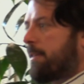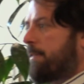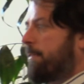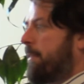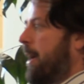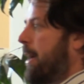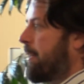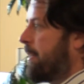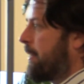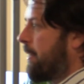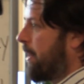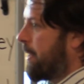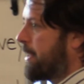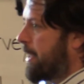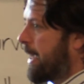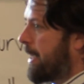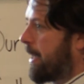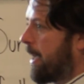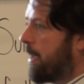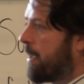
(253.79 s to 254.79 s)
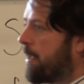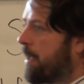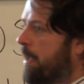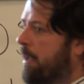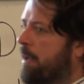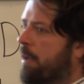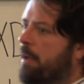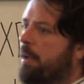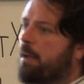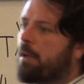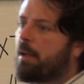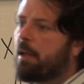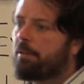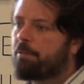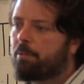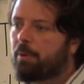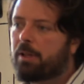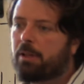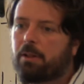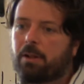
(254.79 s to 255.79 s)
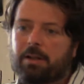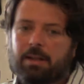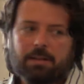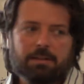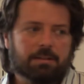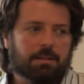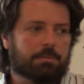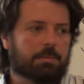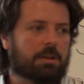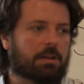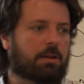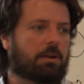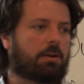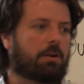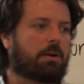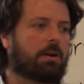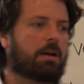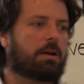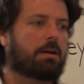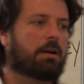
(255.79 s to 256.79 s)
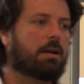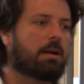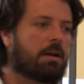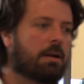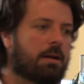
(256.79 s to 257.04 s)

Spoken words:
to find in our data. If we look at some of the current